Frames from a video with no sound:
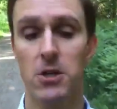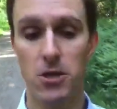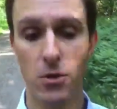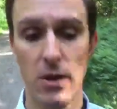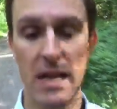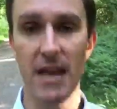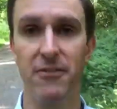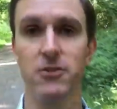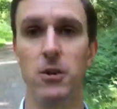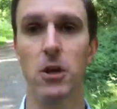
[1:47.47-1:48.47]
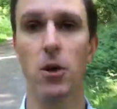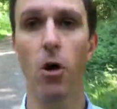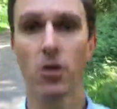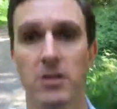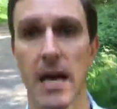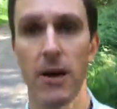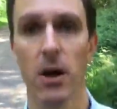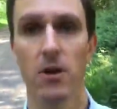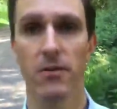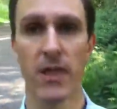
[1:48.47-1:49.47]
to lift the
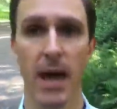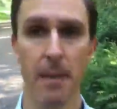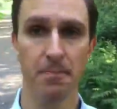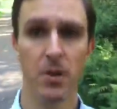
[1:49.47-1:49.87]
lockdown over there.